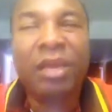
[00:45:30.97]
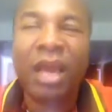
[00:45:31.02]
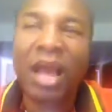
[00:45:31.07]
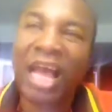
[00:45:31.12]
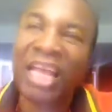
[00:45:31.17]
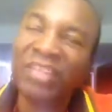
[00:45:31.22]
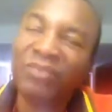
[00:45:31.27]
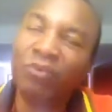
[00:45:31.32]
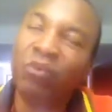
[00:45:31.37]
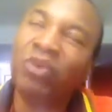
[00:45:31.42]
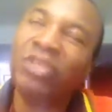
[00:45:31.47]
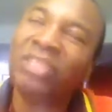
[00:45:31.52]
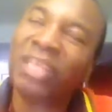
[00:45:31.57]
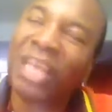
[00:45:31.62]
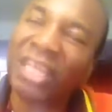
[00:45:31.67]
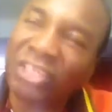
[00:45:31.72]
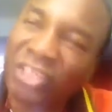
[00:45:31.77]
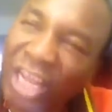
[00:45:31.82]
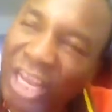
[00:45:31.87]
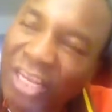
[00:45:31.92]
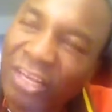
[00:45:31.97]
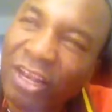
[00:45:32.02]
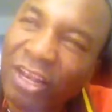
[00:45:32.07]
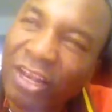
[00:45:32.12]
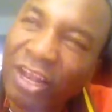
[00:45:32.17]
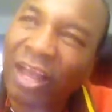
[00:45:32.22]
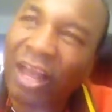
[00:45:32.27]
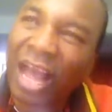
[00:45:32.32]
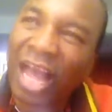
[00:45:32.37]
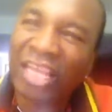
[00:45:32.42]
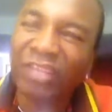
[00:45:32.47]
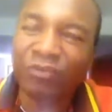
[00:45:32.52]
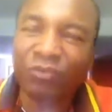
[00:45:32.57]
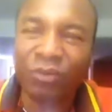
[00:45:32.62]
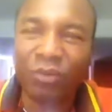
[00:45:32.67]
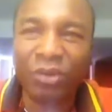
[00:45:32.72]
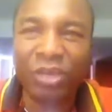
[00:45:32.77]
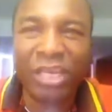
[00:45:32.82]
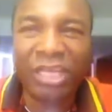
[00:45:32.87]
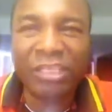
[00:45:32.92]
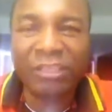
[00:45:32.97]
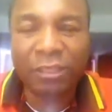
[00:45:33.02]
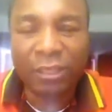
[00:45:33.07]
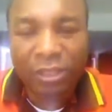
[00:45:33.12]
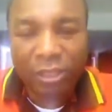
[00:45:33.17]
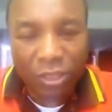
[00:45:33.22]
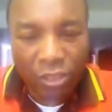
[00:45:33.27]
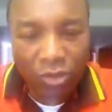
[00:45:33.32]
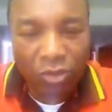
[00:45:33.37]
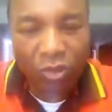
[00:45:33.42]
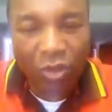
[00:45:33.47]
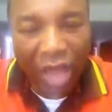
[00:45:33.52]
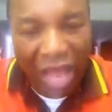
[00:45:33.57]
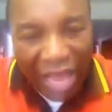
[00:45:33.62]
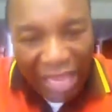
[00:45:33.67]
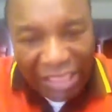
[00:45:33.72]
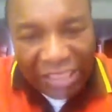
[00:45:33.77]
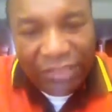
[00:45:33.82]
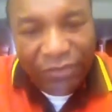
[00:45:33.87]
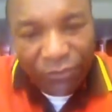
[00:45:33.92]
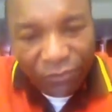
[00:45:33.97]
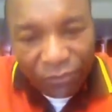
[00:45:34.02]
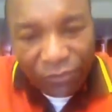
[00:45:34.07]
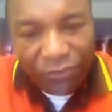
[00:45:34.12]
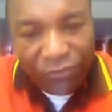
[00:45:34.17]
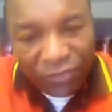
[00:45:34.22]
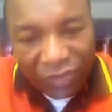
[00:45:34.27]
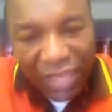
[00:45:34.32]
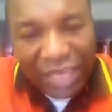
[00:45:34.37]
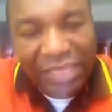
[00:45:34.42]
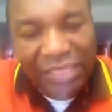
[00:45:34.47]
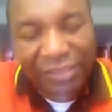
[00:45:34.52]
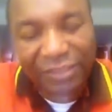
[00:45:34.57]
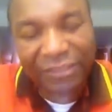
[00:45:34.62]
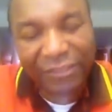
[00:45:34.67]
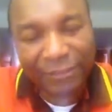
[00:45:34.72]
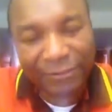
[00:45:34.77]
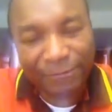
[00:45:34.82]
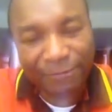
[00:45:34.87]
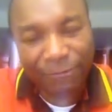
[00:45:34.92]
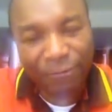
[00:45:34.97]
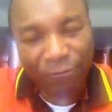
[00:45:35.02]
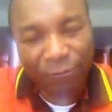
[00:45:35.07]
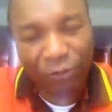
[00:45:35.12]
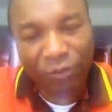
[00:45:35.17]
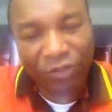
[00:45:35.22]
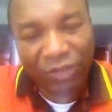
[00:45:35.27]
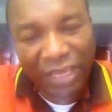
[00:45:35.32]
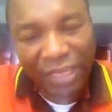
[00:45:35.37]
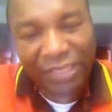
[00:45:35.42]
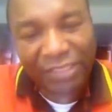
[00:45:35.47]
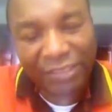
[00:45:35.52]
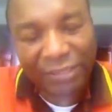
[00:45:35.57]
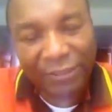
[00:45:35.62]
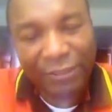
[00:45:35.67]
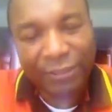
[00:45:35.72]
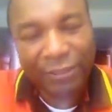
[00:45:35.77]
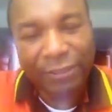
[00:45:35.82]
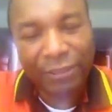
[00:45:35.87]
ask for his agenda, ask for his, you know, ask things, for things,